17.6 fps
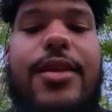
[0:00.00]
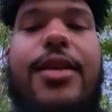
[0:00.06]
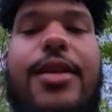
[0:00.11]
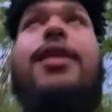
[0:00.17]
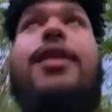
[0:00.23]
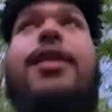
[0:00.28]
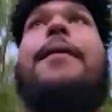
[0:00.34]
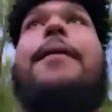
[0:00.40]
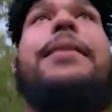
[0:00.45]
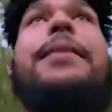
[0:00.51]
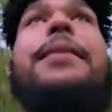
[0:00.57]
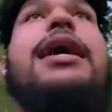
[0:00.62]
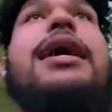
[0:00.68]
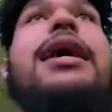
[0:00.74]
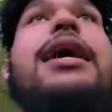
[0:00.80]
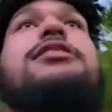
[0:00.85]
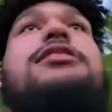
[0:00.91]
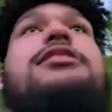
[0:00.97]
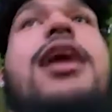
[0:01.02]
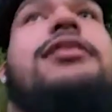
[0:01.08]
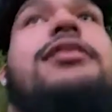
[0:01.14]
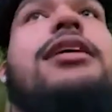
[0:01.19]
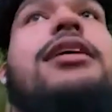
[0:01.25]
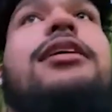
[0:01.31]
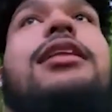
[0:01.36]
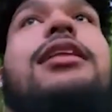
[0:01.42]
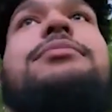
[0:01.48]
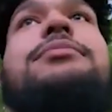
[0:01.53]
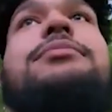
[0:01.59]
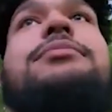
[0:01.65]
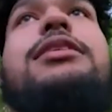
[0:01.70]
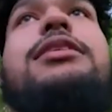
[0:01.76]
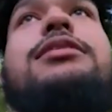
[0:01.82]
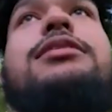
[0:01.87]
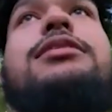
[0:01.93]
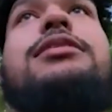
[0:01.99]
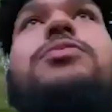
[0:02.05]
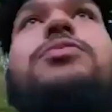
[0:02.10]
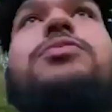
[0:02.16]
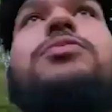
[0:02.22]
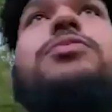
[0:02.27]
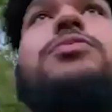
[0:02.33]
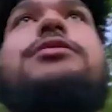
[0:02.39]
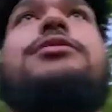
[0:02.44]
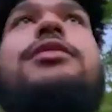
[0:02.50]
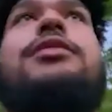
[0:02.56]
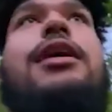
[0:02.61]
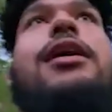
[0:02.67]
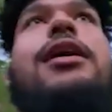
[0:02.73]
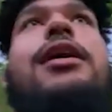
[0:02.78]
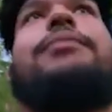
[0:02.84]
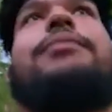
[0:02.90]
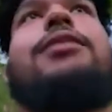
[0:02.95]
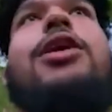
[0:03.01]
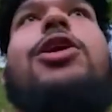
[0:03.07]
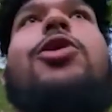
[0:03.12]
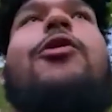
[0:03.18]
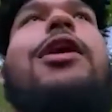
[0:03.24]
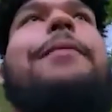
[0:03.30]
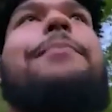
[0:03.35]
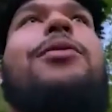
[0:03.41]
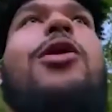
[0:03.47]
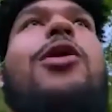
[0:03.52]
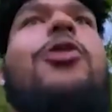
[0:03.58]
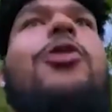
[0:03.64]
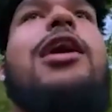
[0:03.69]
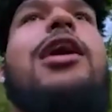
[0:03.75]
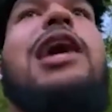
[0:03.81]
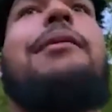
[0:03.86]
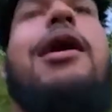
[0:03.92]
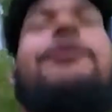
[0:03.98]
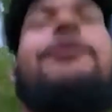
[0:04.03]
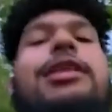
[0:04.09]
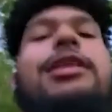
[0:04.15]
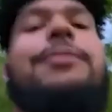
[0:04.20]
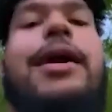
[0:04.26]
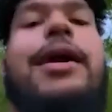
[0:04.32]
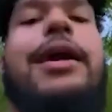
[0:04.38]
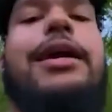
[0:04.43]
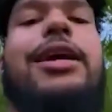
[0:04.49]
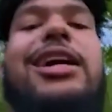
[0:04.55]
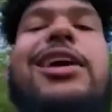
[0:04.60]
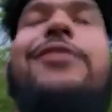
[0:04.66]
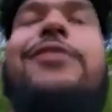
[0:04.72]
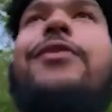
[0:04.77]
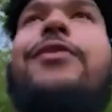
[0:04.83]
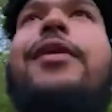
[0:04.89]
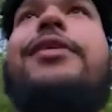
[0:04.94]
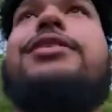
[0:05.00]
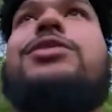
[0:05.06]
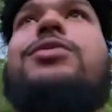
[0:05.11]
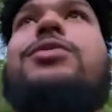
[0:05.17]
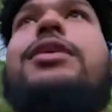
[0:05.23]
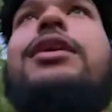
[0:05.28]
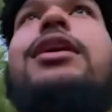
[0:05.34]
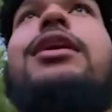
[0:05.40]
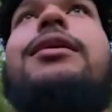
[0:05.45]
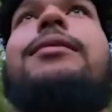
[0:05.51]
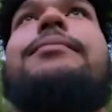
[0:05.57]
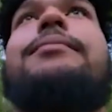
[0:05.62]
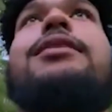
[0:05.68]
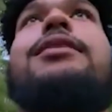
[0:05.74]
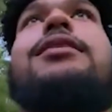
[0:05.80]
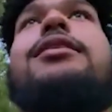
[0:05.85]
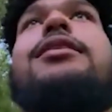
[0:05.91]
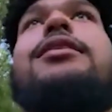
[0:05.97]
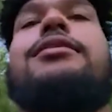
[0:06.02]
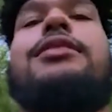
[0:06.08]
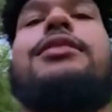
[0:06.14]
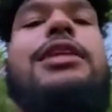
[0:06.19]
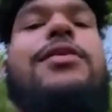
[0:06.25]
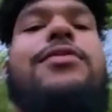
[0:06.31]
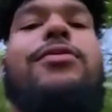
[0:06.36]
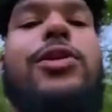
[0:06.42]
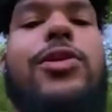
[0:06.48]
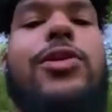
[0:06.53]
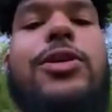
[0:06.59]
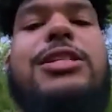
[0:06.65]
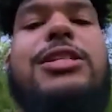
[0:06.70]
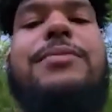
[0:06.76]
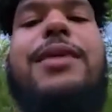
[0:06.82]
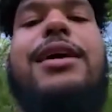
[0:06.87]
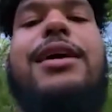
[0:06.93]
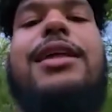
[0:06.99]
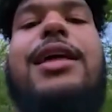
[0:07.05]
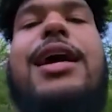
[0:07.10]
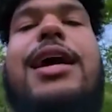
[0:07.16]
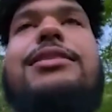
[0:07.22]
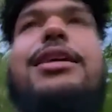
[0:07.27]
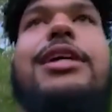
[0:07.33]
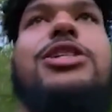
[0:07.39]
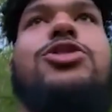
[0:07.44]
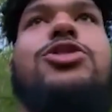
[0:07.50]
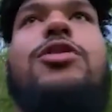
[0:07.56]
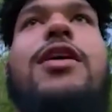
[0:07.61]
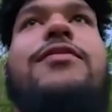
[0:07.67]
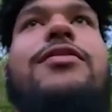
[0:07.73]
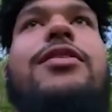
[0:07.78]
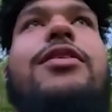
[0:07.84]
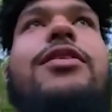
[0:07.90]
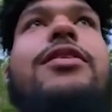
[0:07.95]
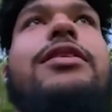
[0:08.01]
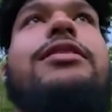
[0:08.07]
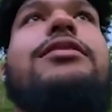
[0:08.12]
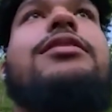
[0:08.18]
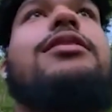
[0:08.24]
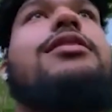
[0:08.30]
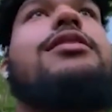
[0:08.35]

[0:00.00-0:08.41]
Man, I just thought that Clemson just was a great program. I really made good friends with the different recruits in my class, like Trevor and